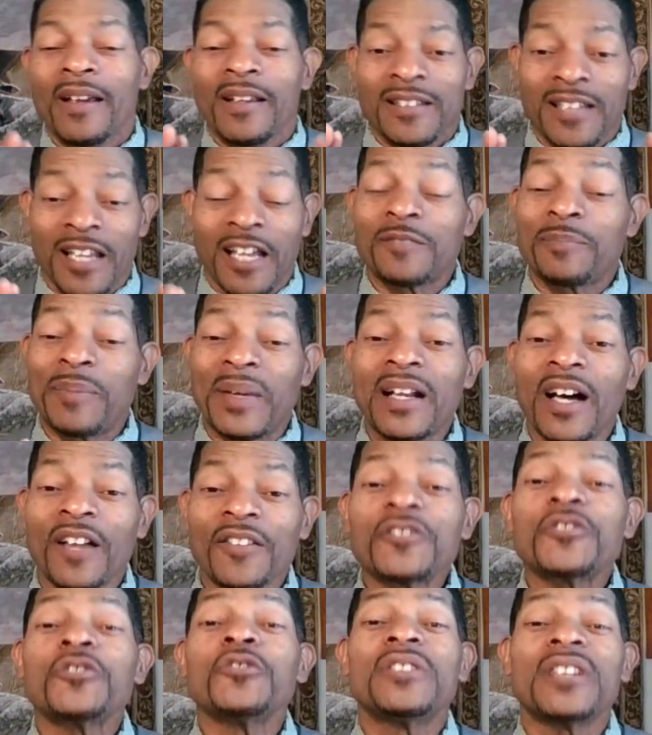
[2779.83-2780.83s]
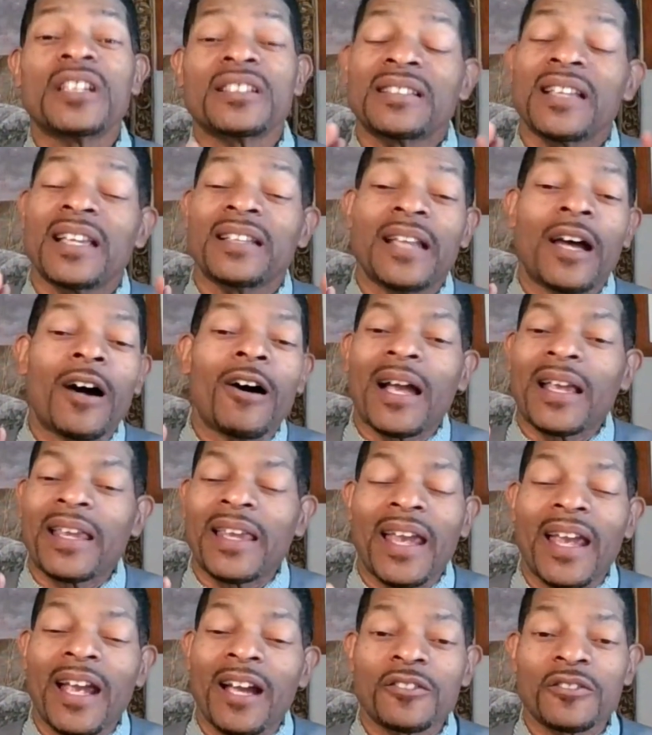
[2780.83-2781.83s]
There's been others who just said, no, I
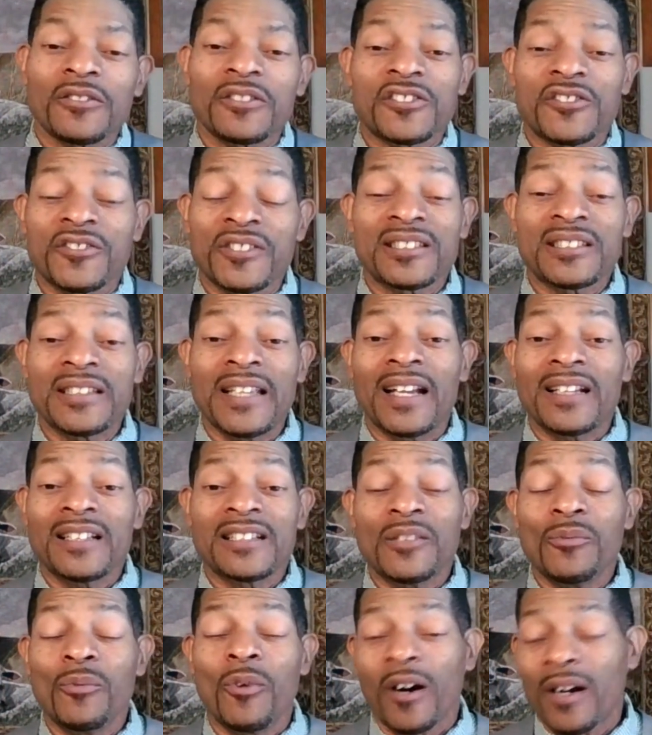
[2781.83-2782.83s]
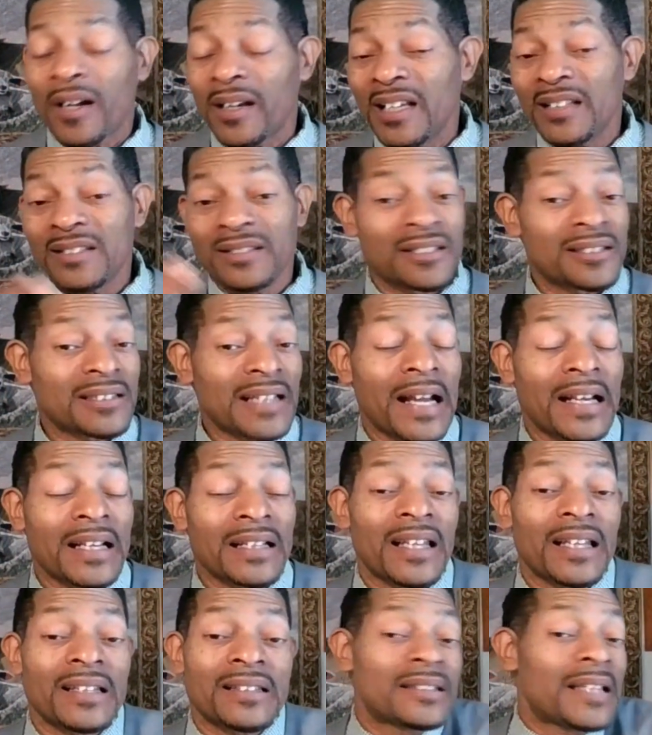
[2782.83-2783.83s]
can't handle this Christianity walk. And they decided
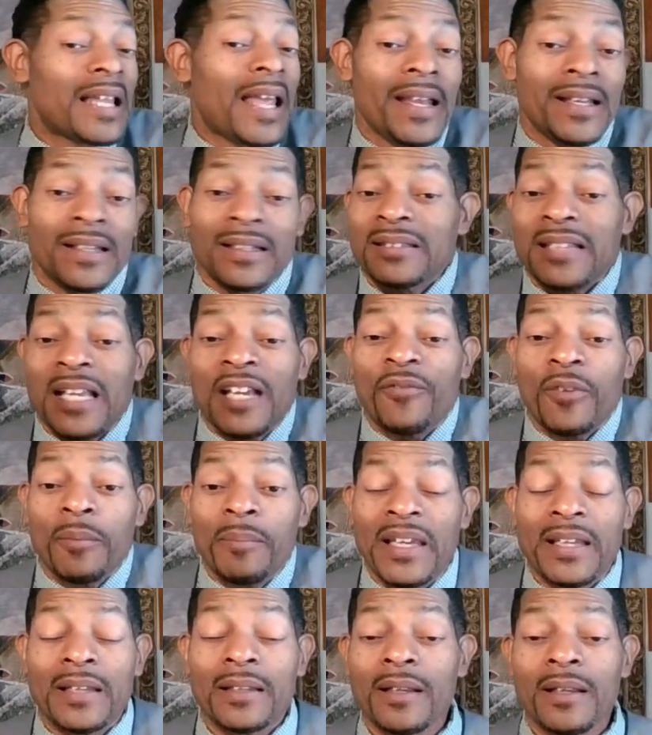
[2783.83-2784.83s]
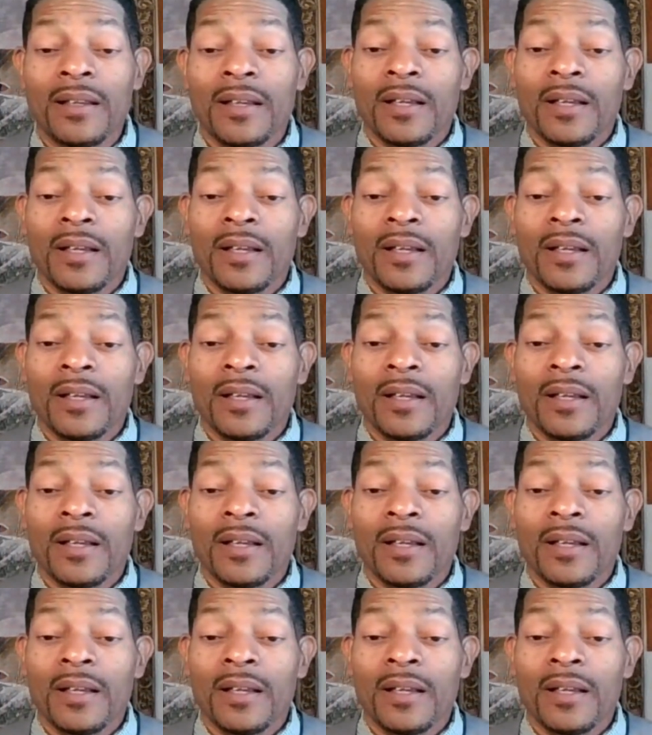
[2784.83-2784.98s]
that, hey, this ain't for me.